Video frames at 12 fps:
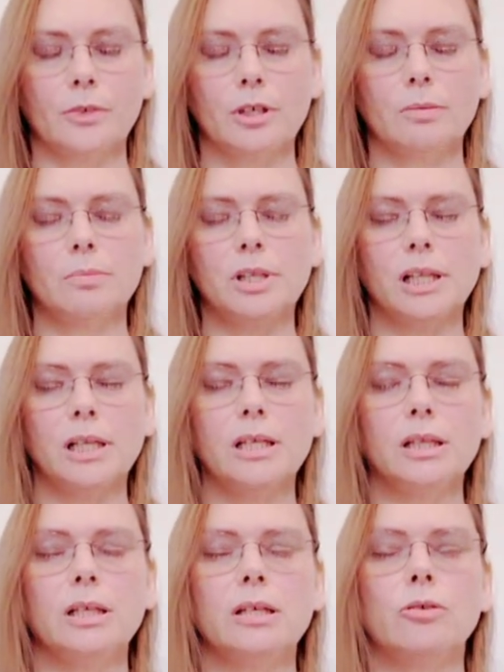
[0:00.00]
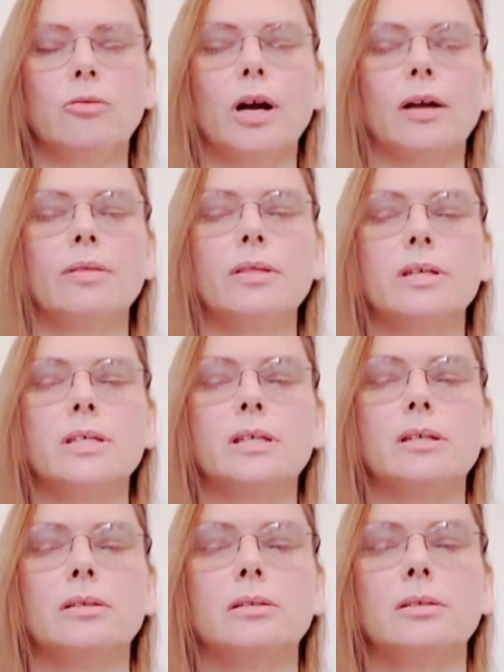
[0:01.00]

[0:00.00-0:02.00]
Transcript: Completely ground this in.